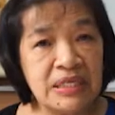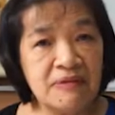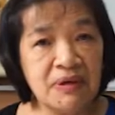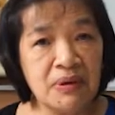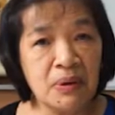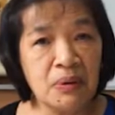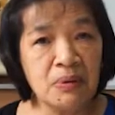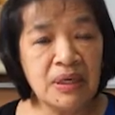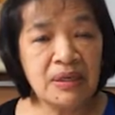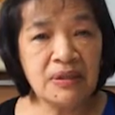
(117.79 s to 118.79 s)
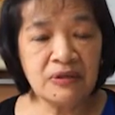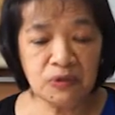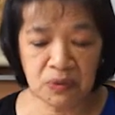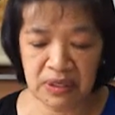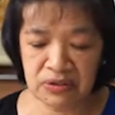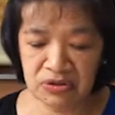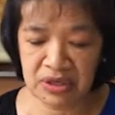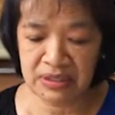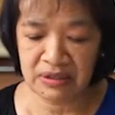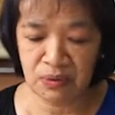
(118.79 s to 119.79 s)
even though these were
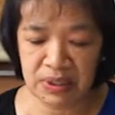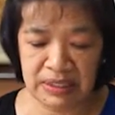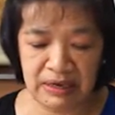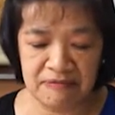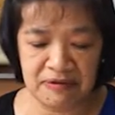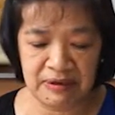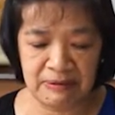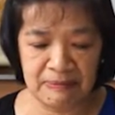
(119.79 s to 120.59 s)
associated with David.